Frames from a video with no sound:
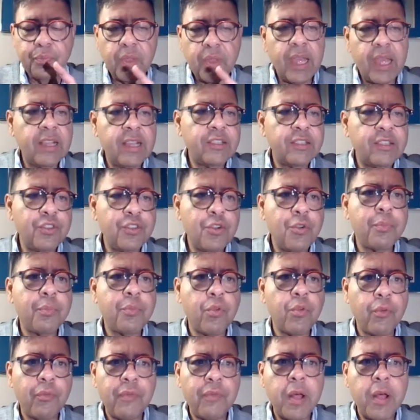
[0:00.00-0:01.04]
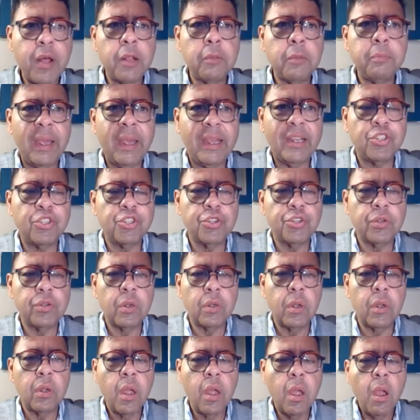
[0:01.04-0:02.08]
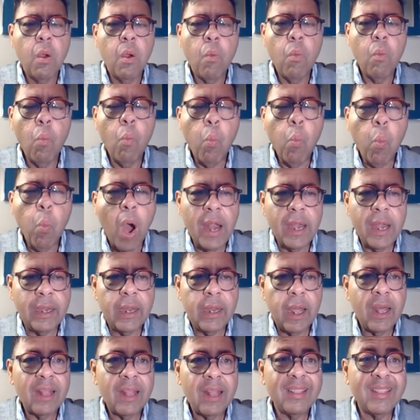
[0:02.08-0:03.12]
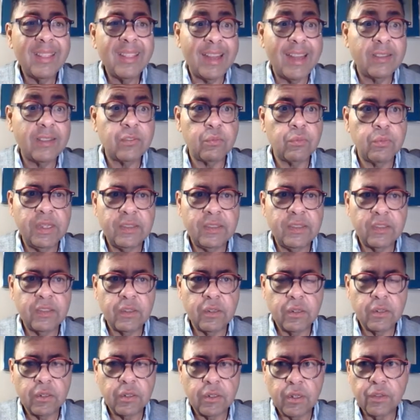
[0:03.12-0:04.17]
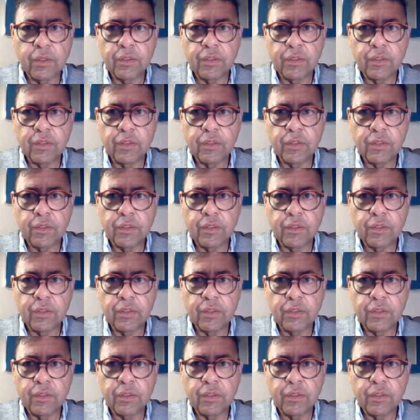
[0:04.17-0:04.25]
Is your profile picture one that is recent?